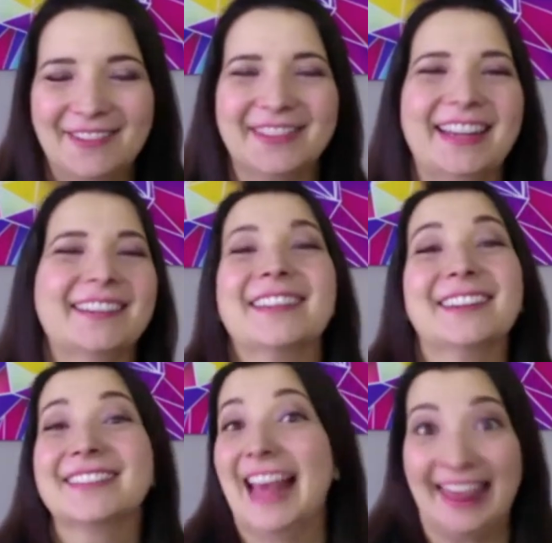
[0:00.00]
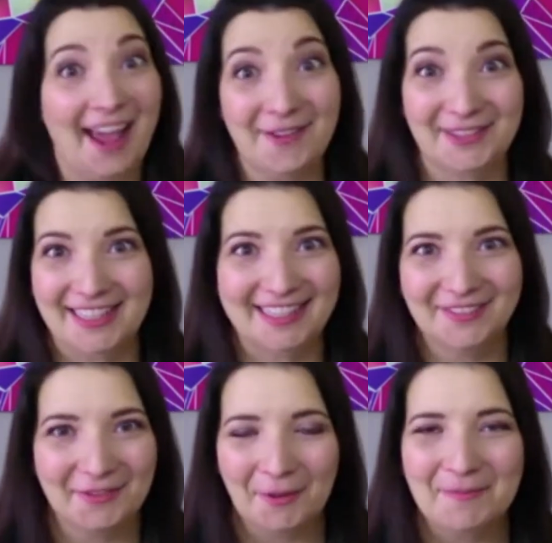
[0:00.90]
there. There's thousands of
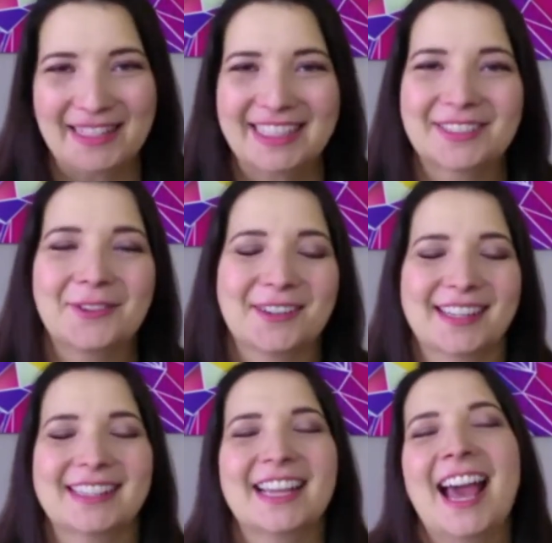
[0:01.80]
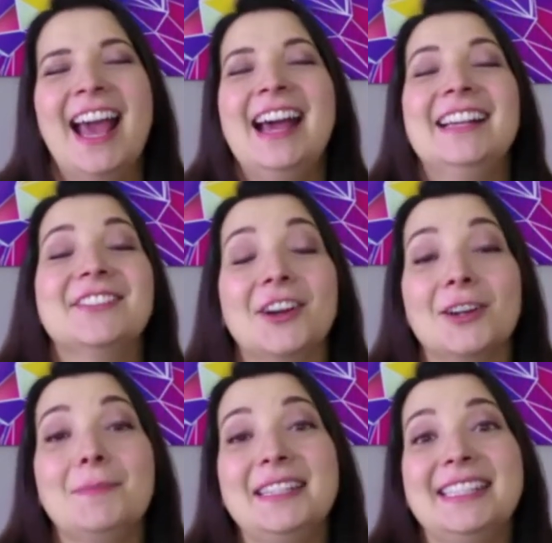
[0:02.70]
different business courses.
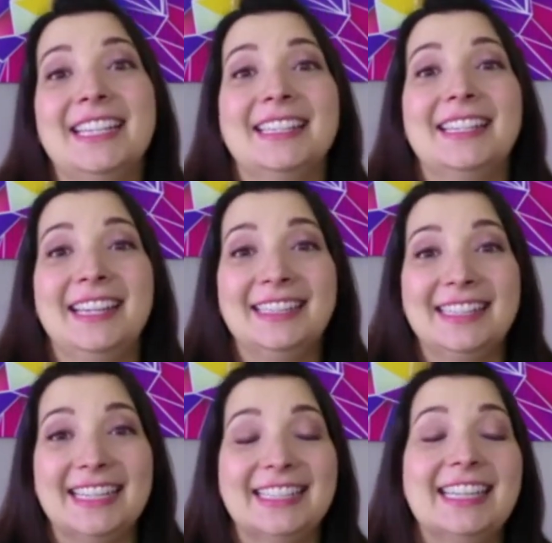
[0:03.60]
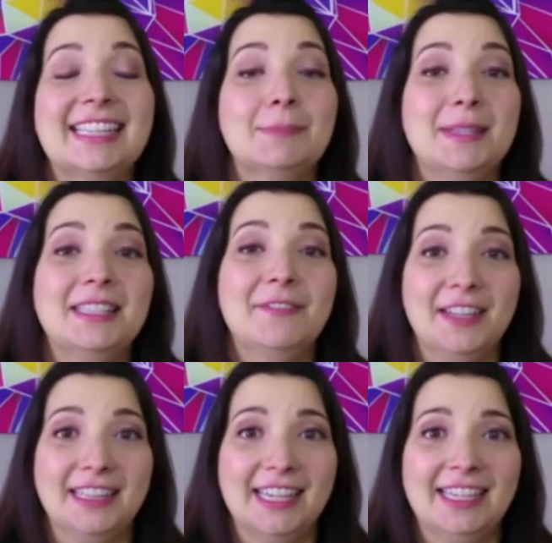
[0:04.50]
Startup in, in 60 is
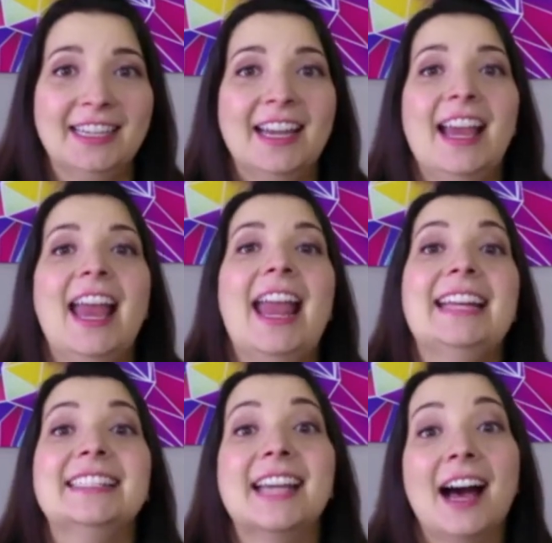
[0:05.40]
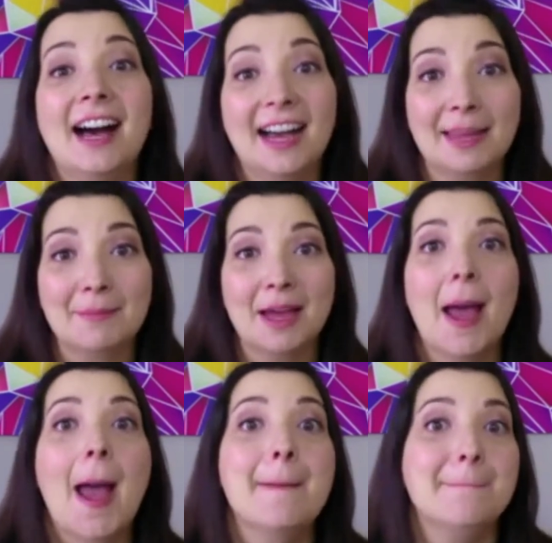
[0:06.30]
specifically a time
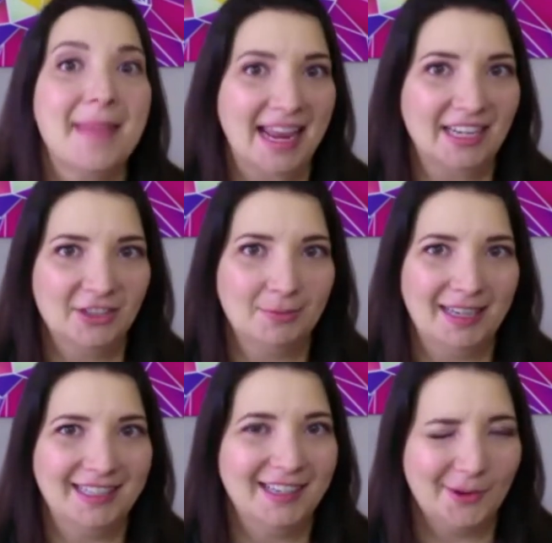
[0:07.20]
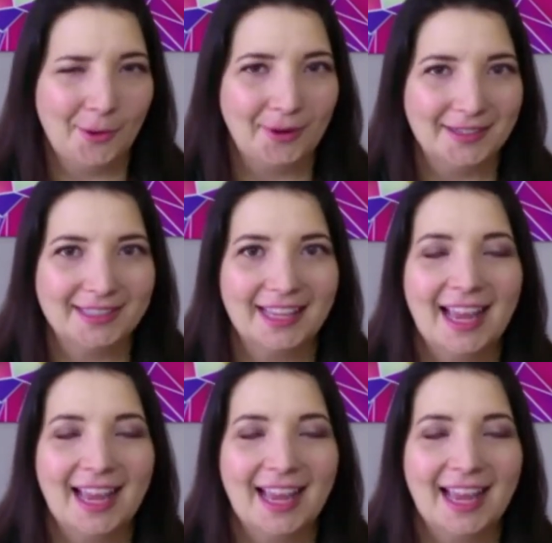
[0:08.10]
management course.